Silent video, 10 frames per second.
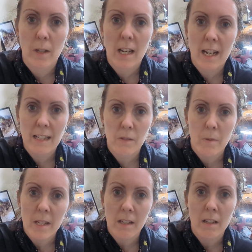Like last
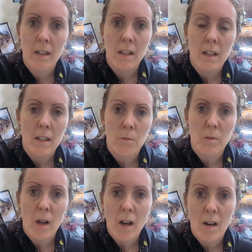week
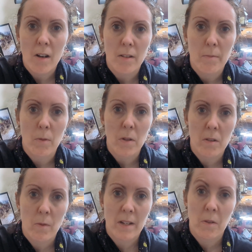was hard, but
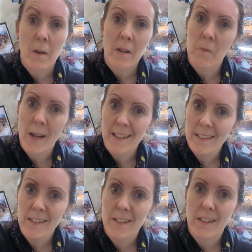it went quite well,